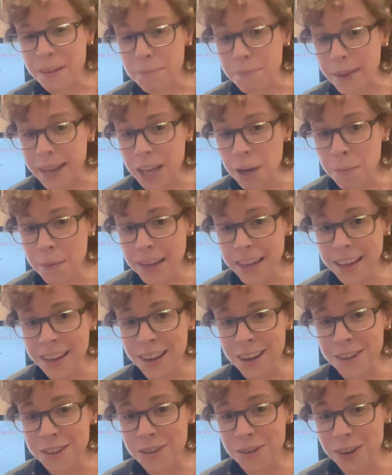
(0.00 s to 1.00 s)

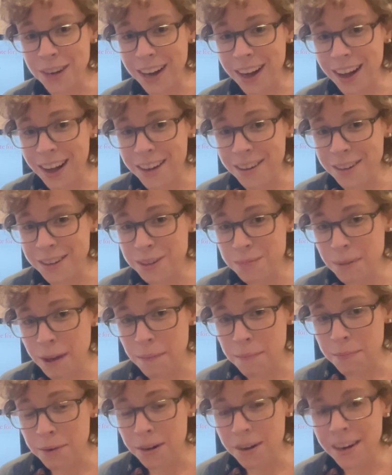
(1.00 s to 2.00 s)
Maybe your Congress
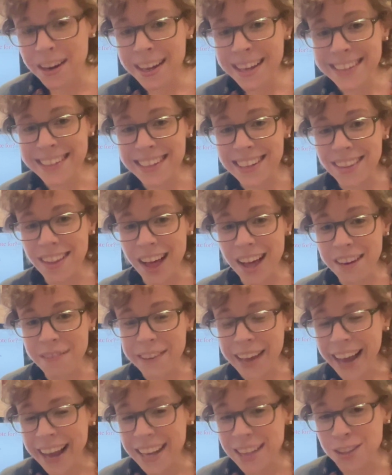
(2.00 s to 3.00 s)
member did a lot
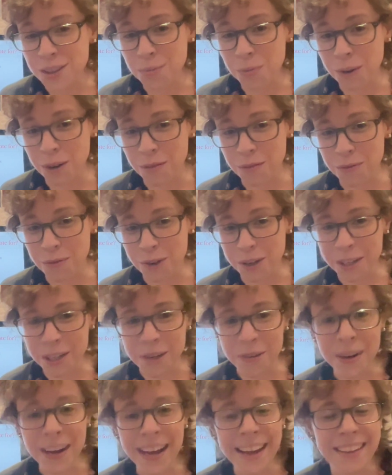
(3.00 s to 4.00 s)
of casework for
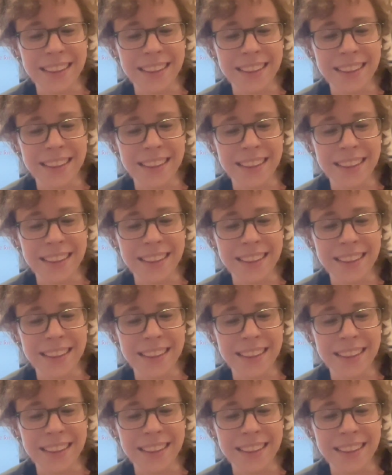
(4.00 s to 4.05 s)
you.